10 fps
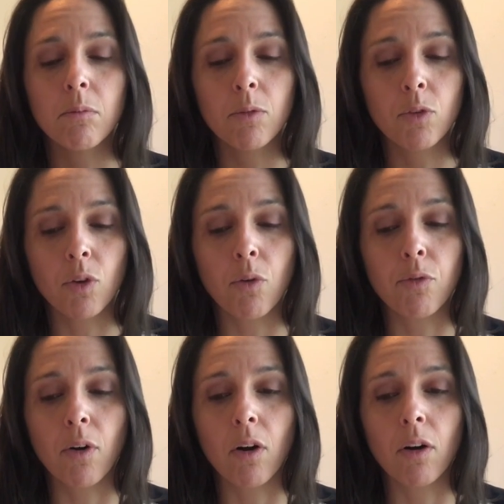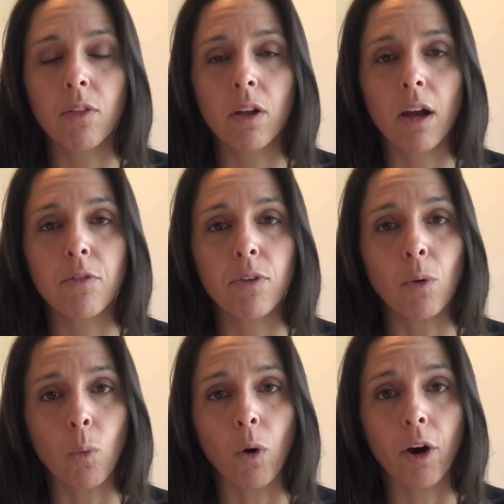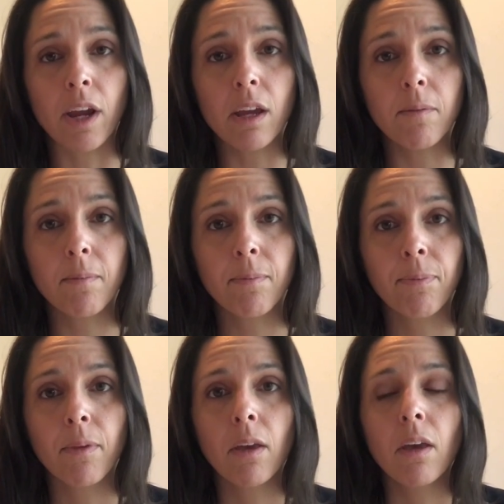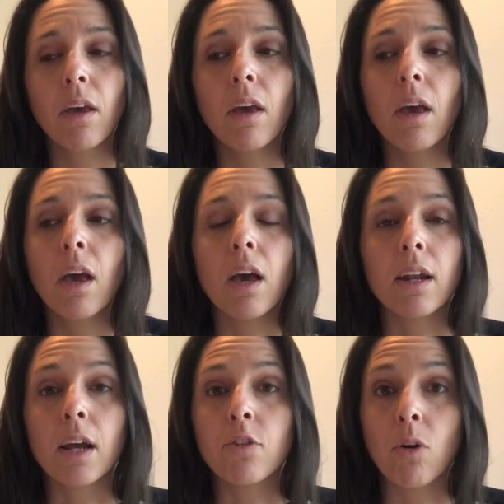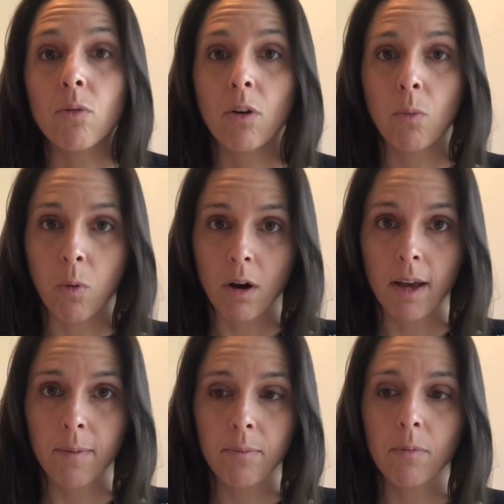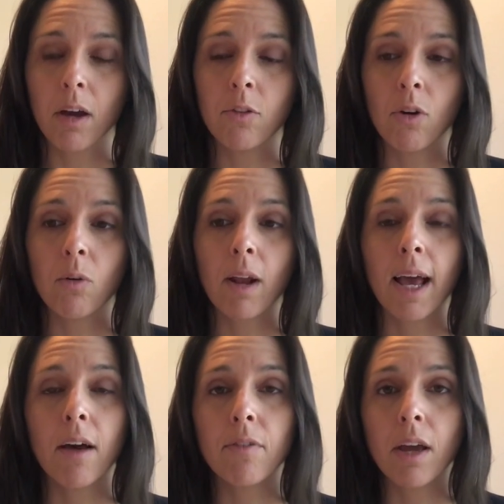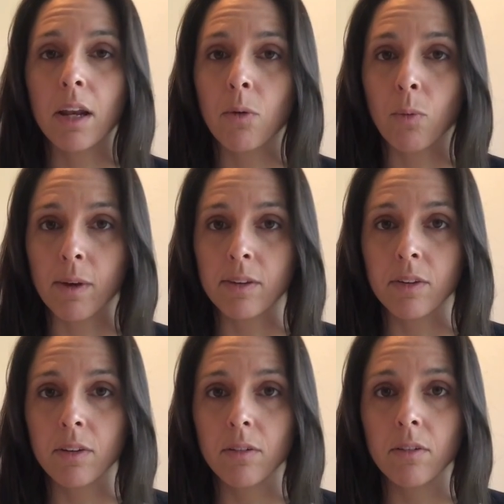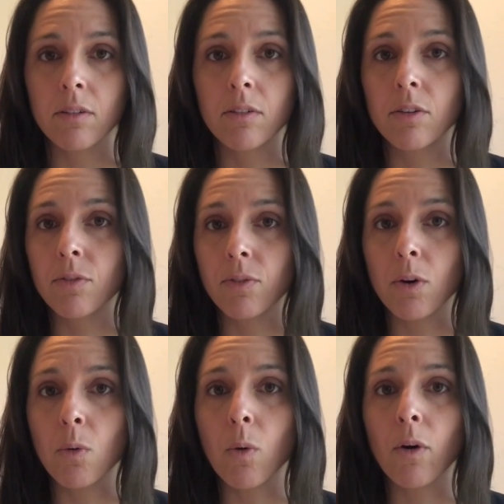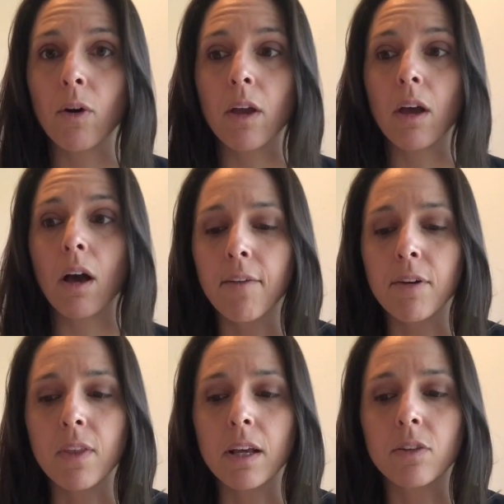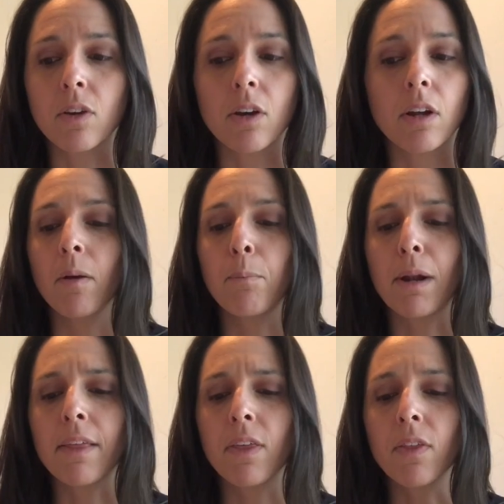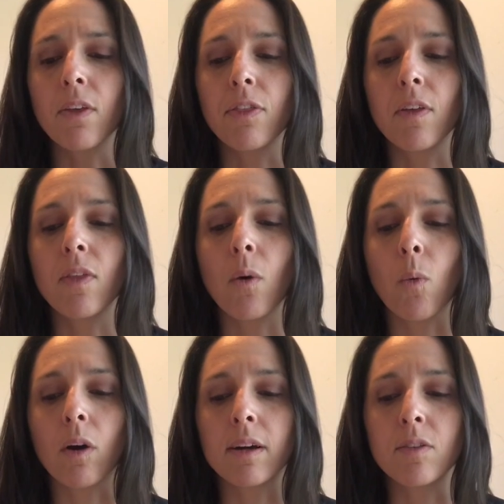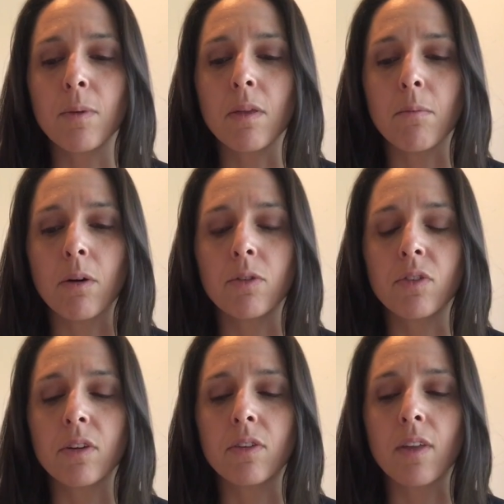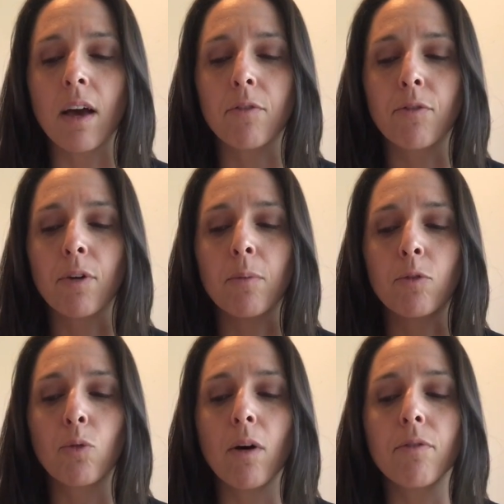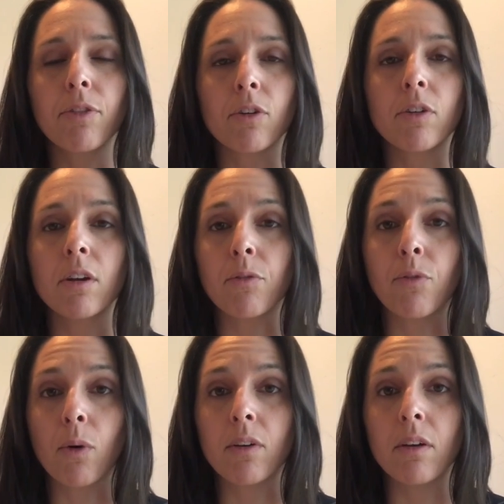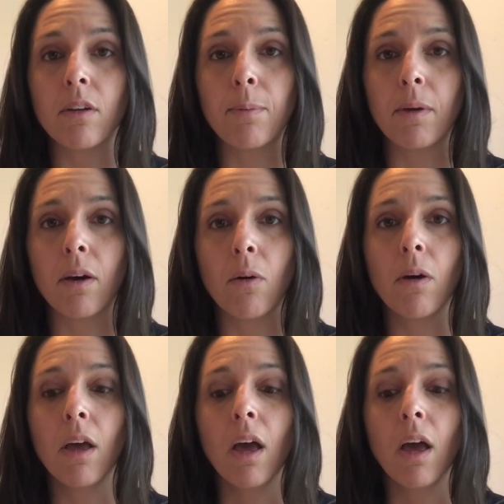so far that I feel worry, and I don't know why. I don't have any reason to feel worry. Everything is good, but I think the thing that worries me the most is that from 12, 13, and 14 DPO,